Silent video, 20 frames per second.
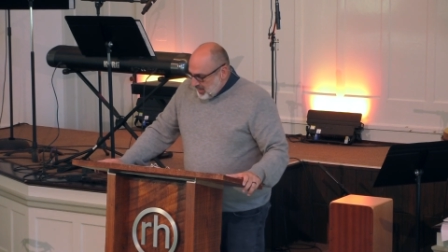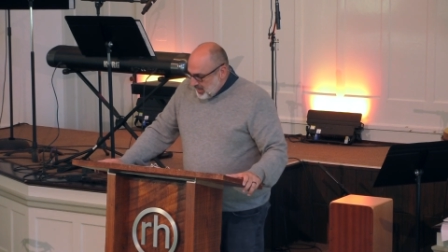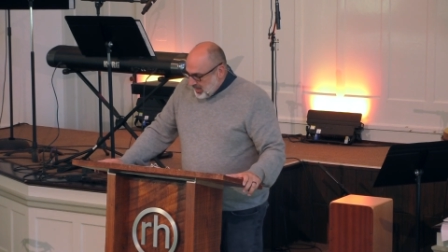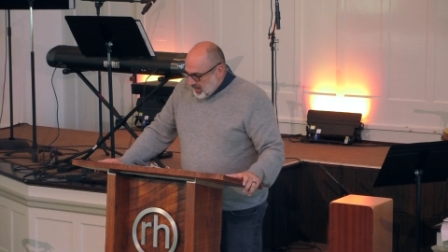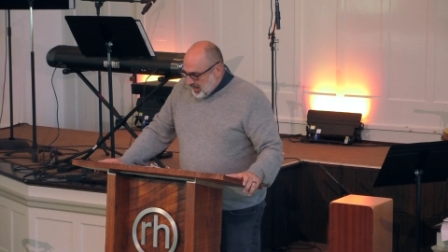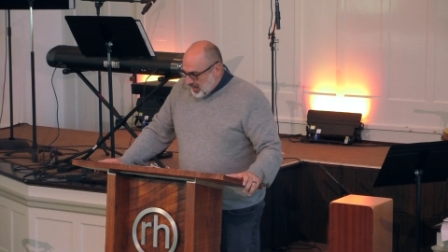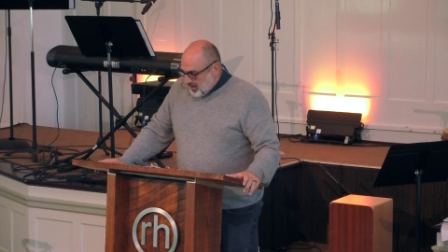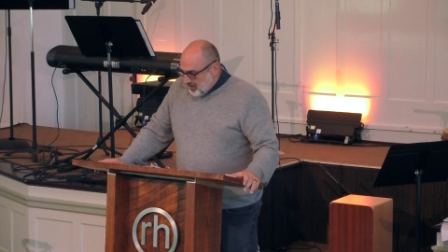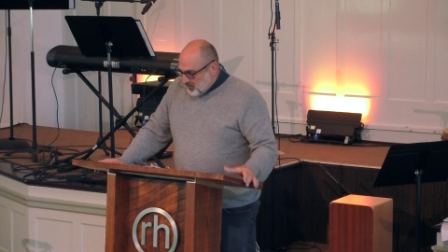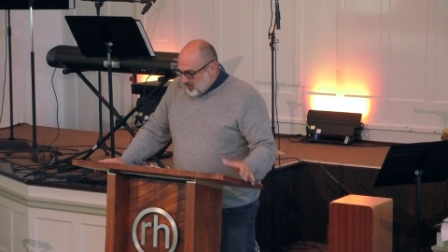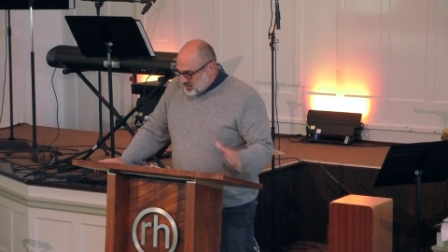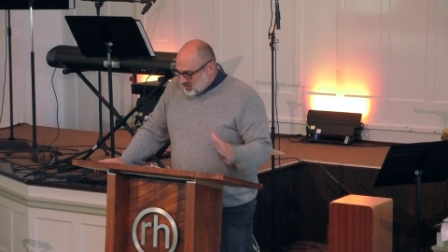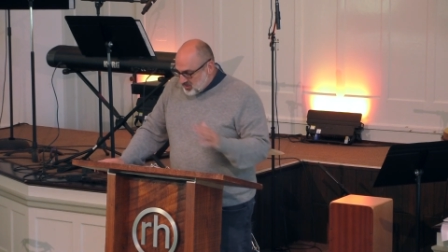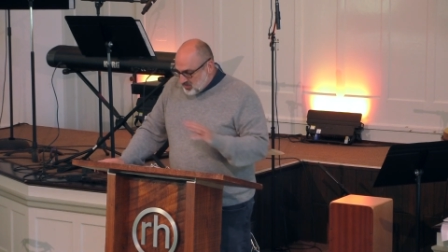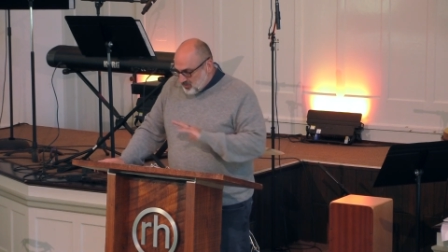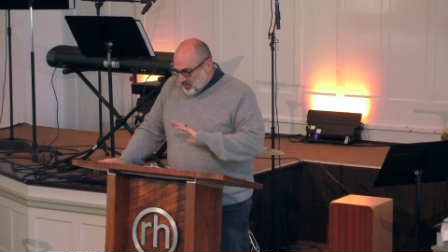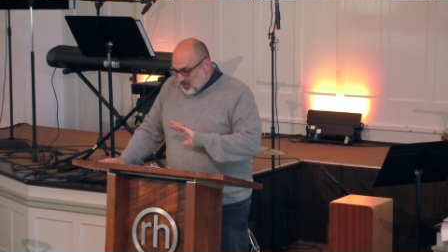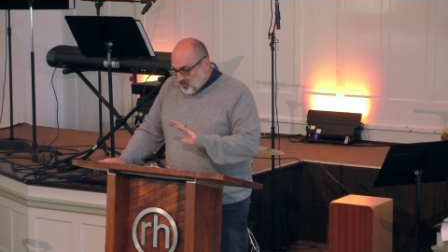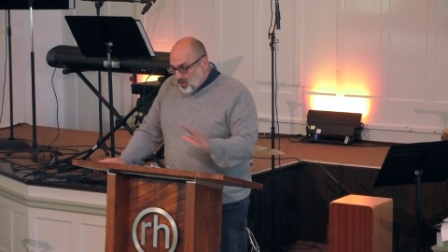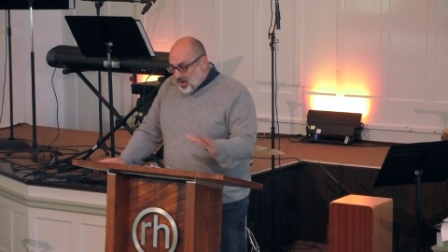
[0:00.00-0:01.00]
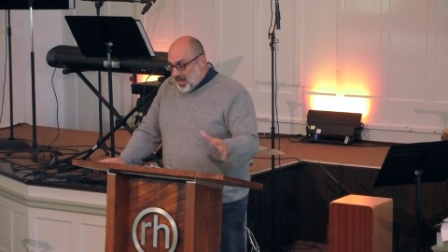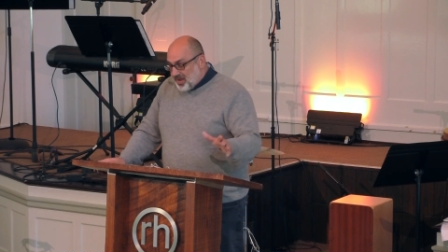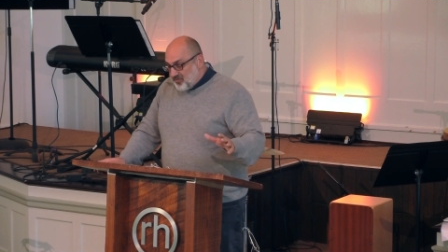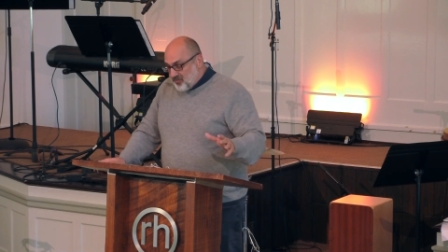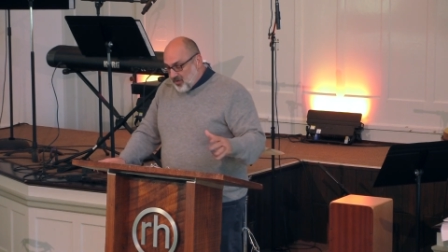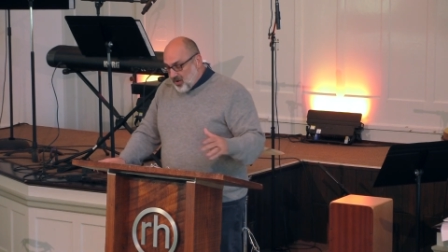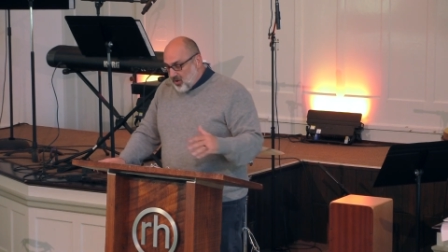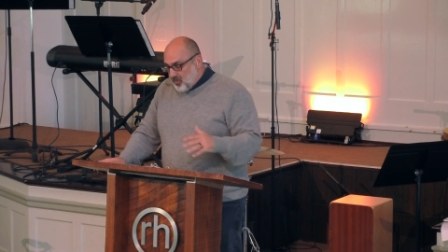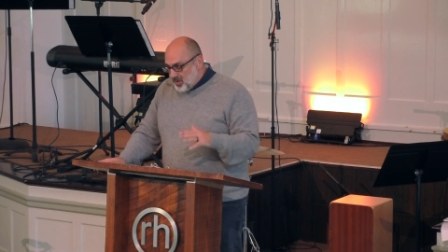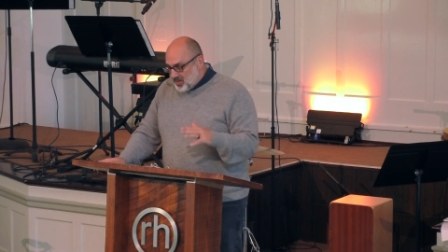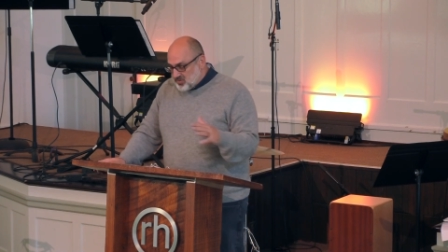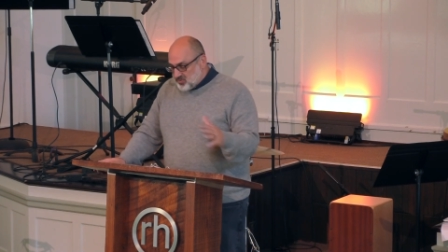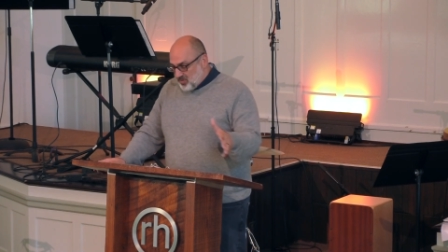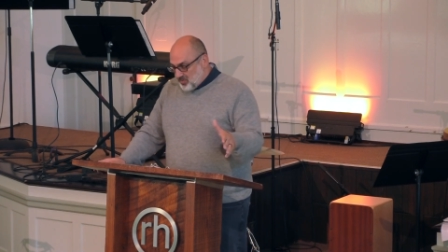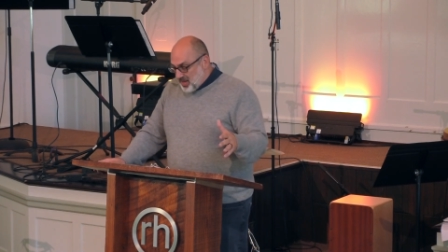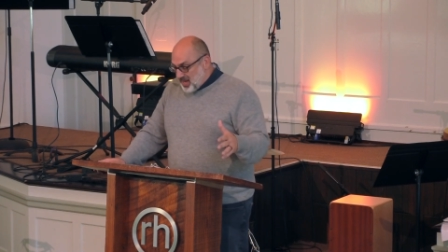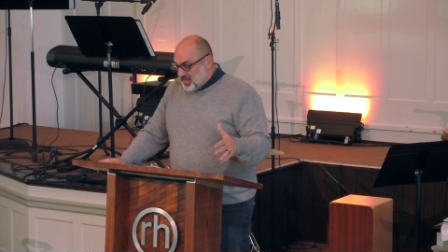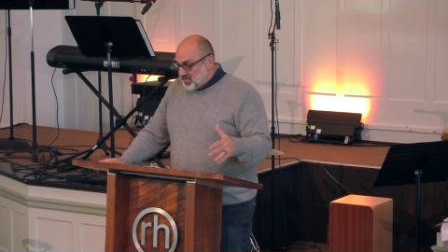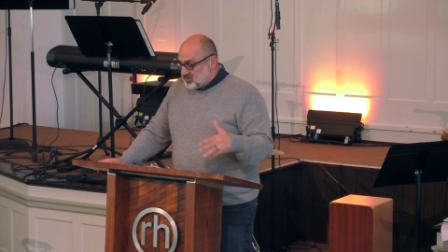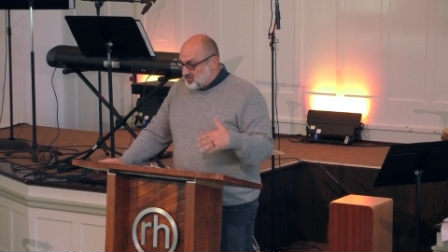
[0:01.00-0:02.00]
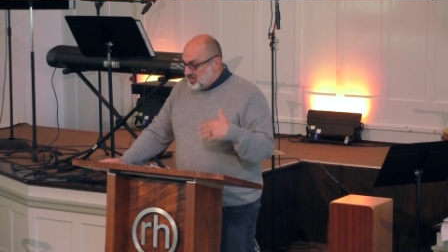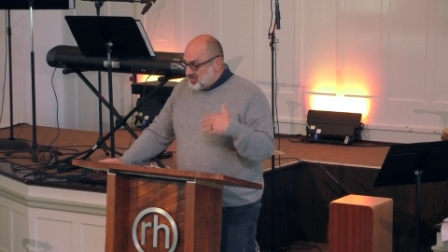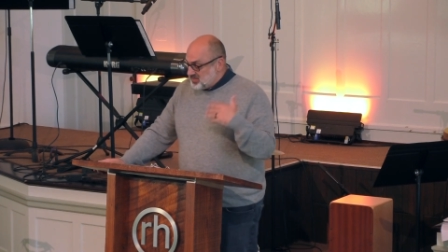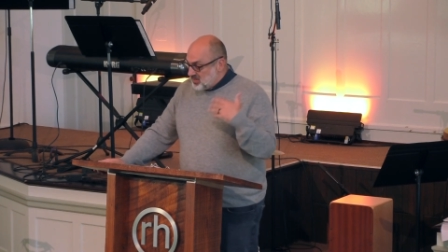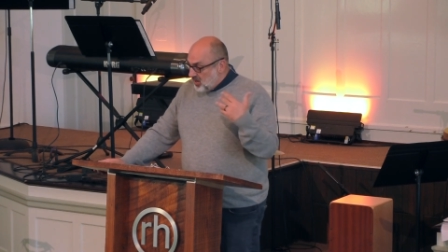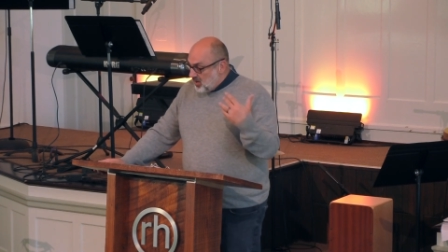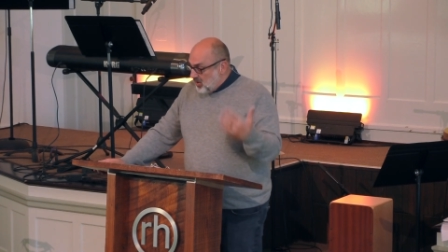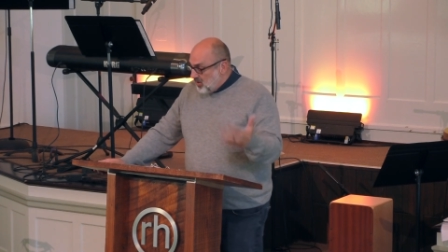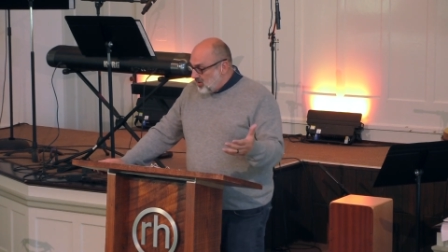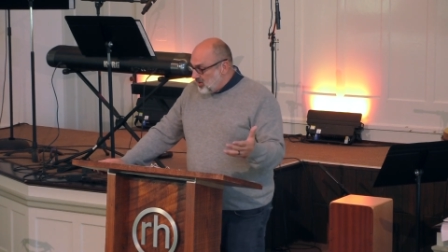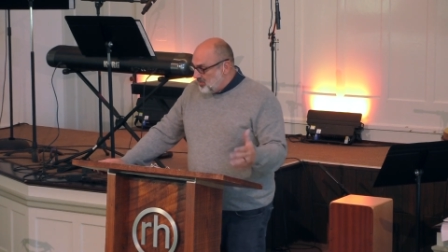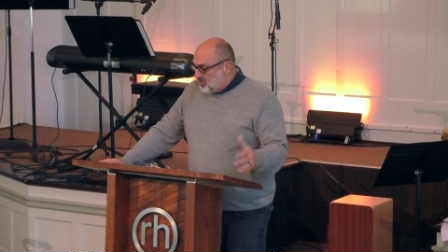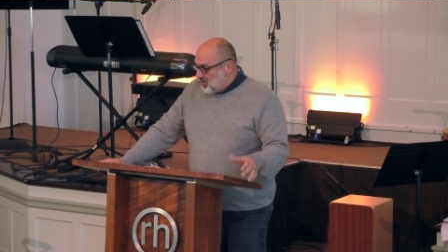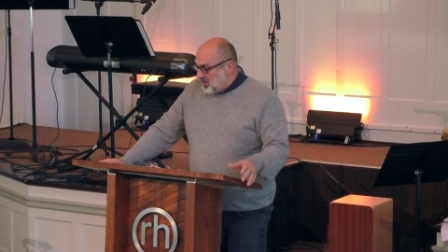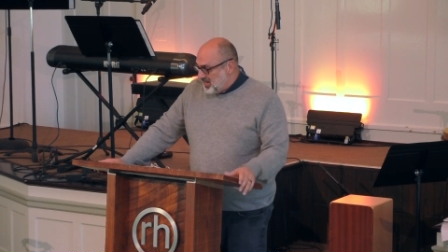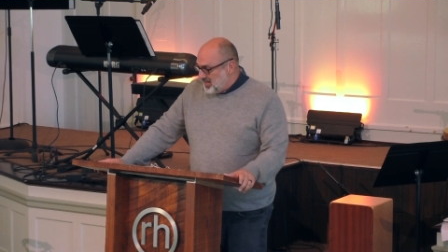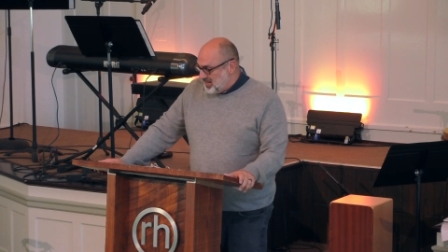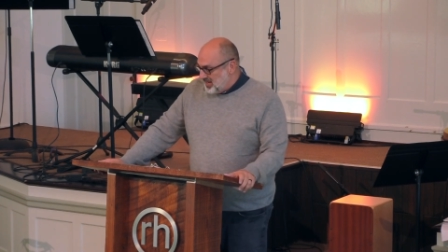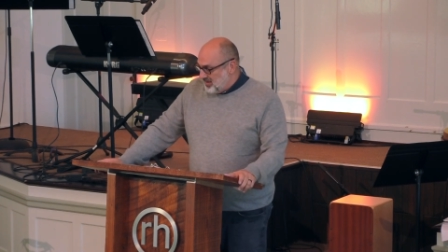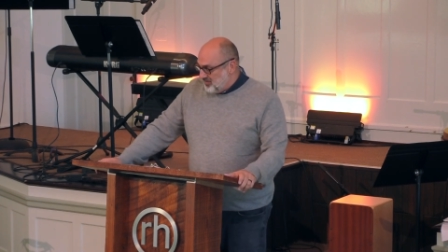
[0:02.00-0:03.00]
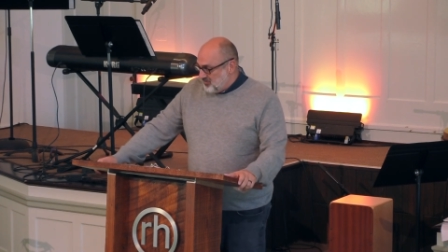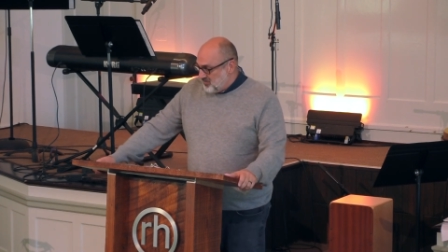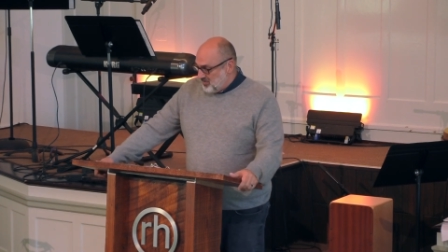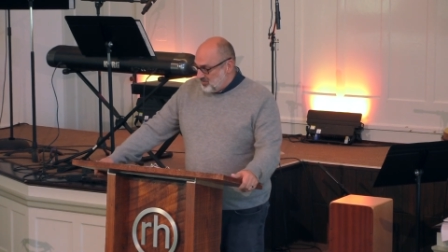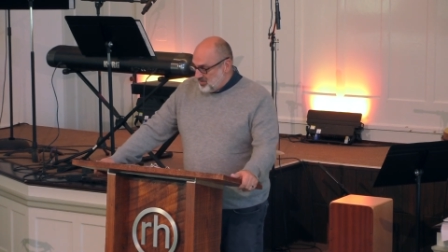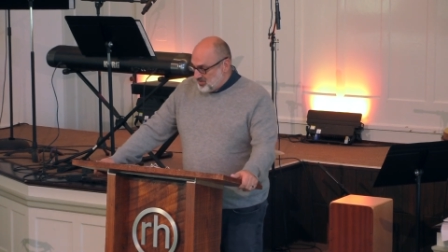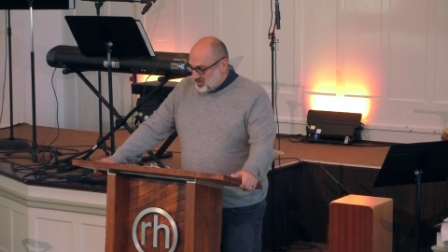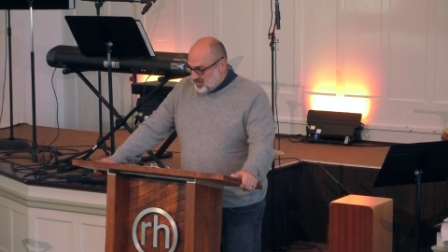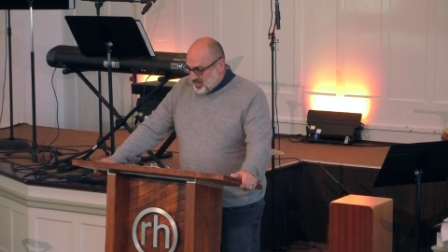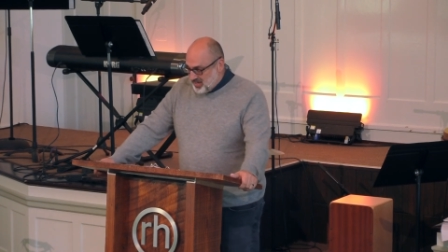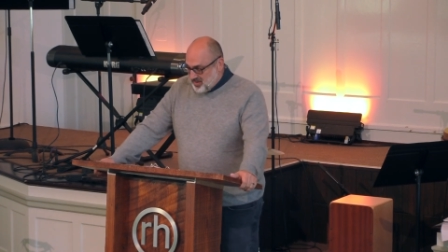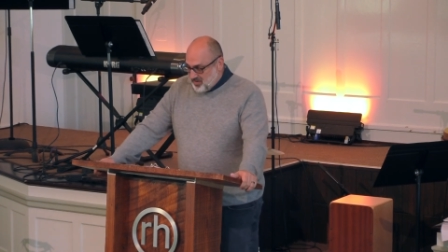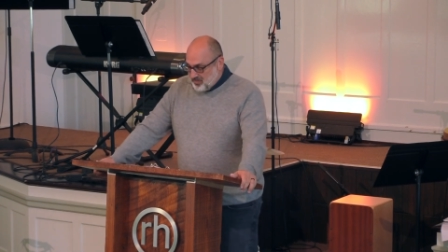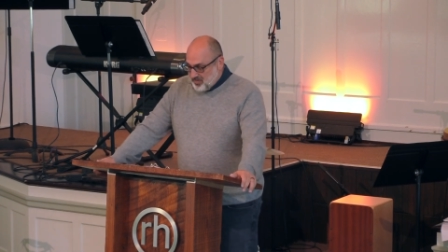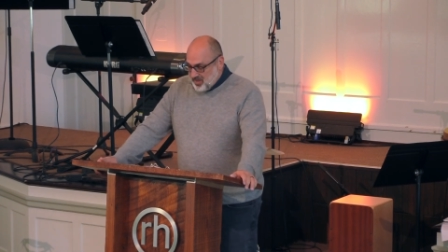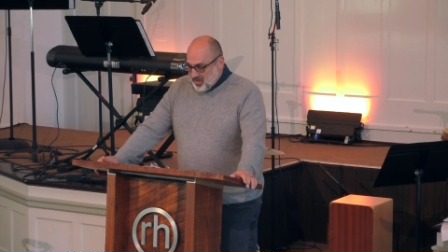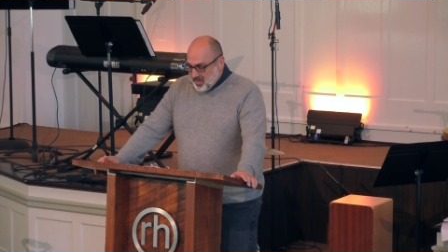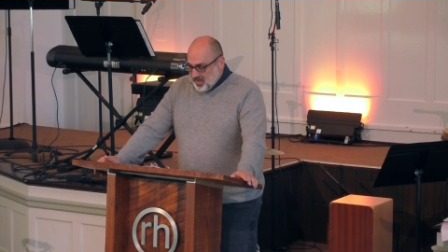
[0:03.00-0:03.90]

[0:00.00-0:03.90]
uh, which my wife always reminds me is a horrible idea for a museum.